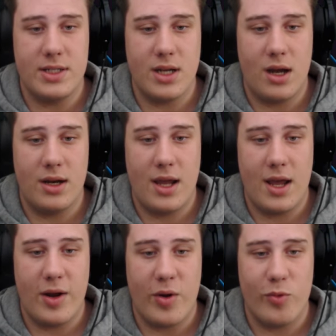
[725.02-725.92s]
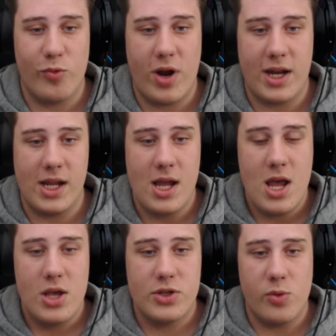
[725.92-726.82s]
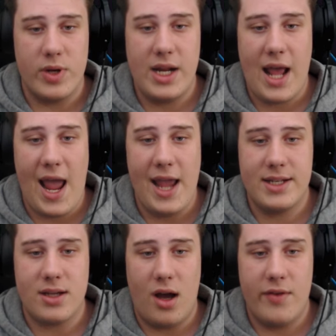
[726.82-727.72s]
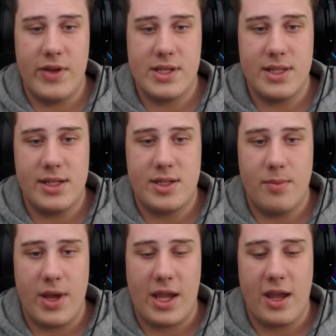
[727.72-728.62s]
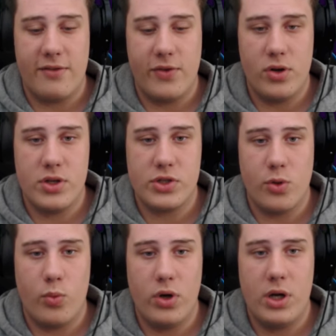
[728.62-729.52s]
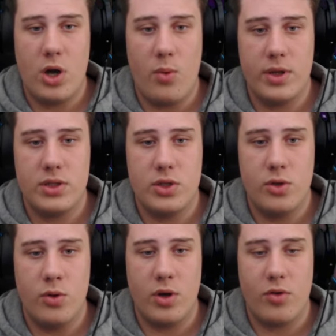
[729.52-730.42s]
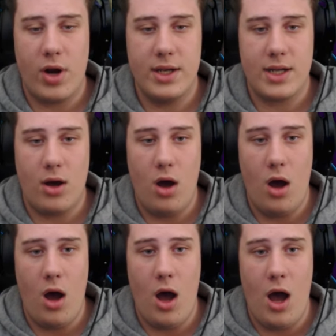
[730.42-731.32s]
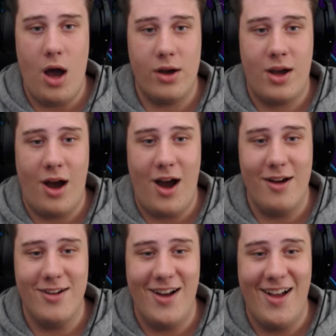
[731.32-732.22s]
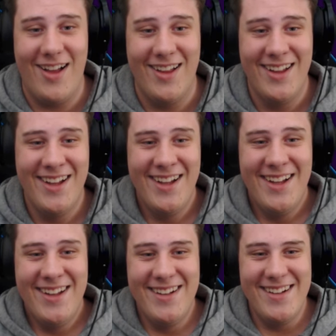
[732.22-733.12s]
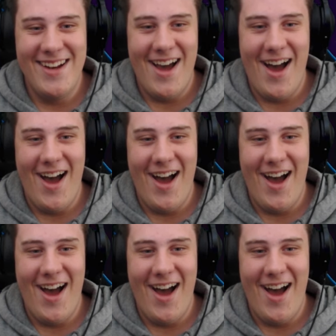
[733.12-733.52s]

done and ready. So we need 8, obviously, to make a furnace, so we're going to grind out— Carl! No!